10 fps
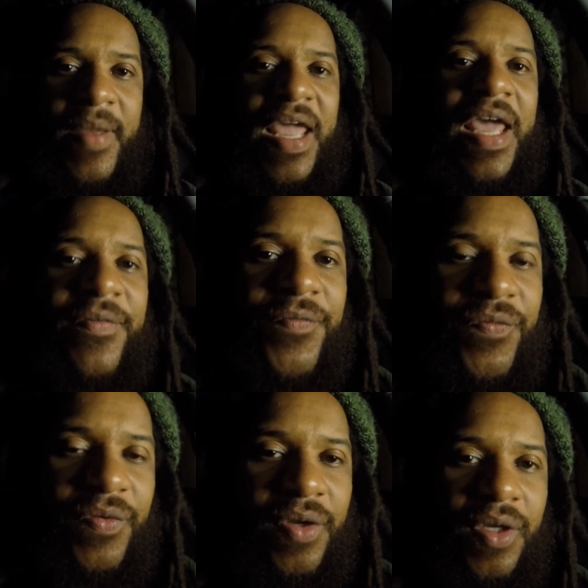If
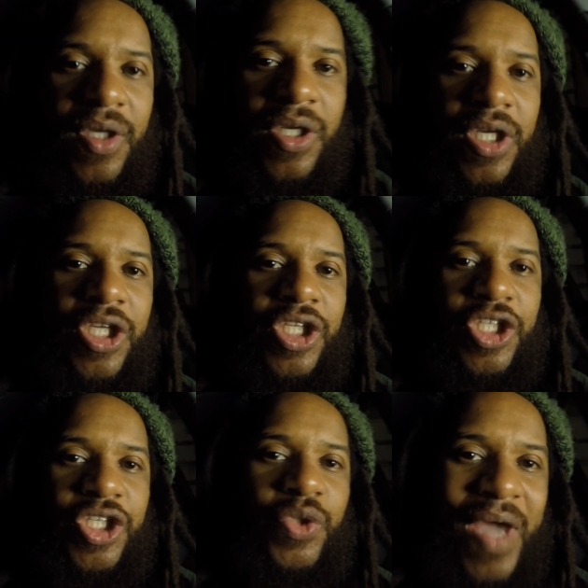
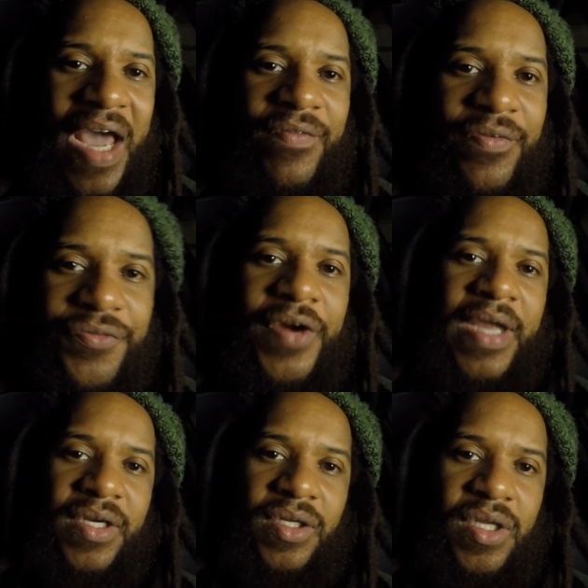you have a
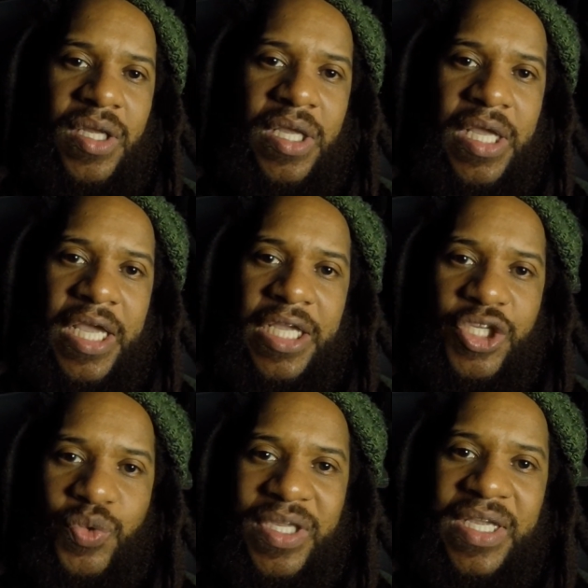friend
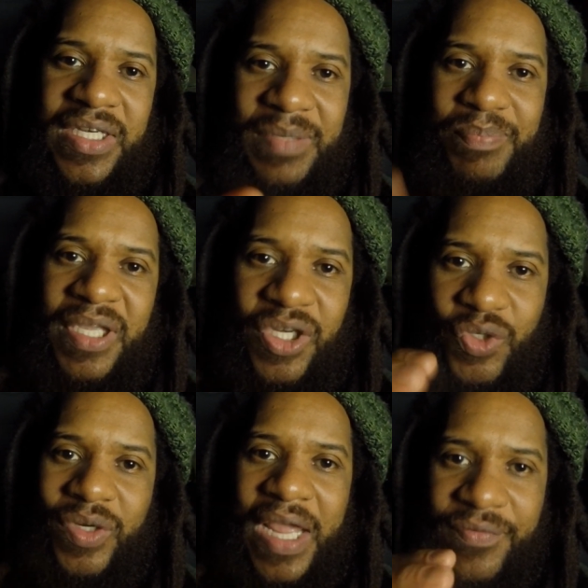and you can't
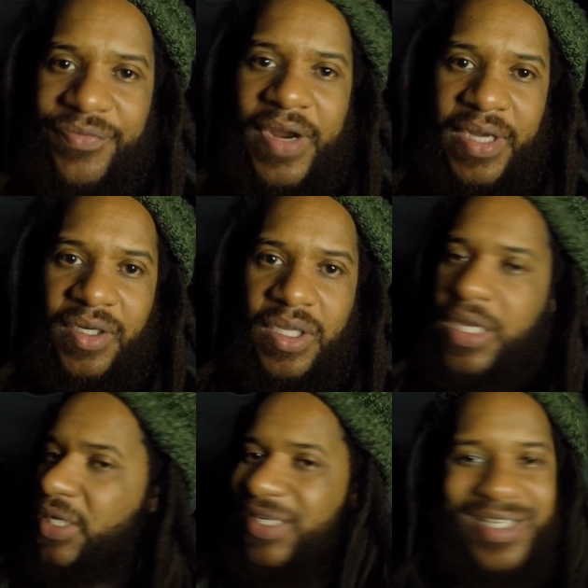depend on that friend,
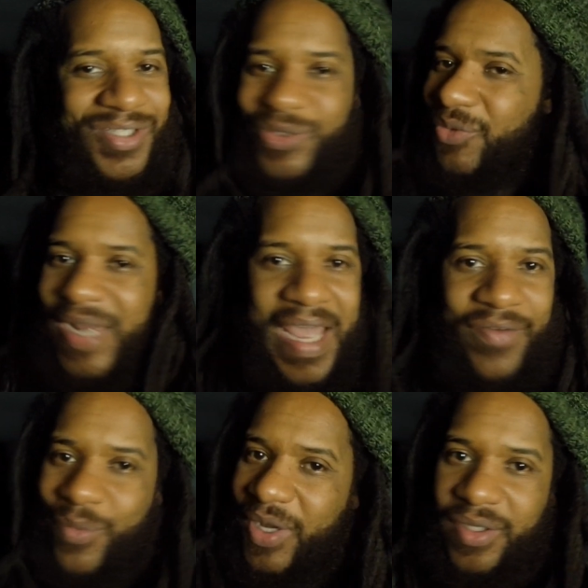then you don't
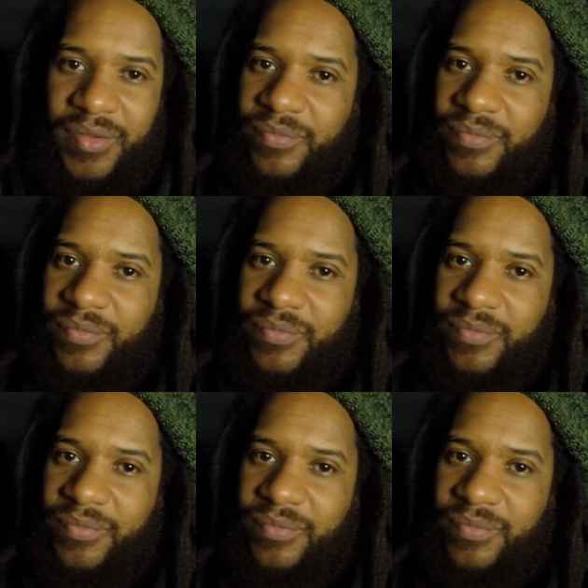have one.